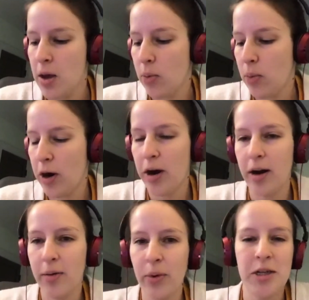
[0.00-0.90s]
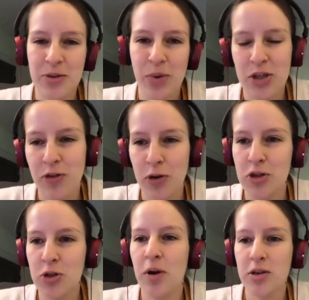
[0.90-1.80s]
where, well, I didn't watch Fox
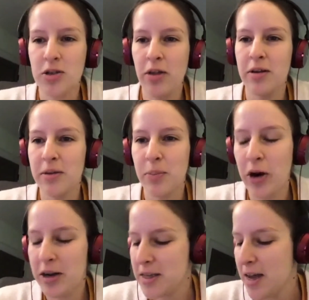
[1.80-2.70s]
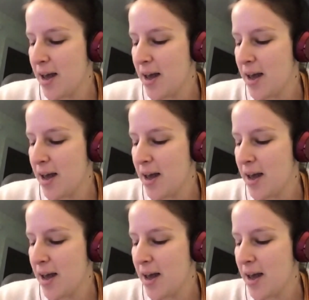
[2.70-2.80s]
News, but I saw the print,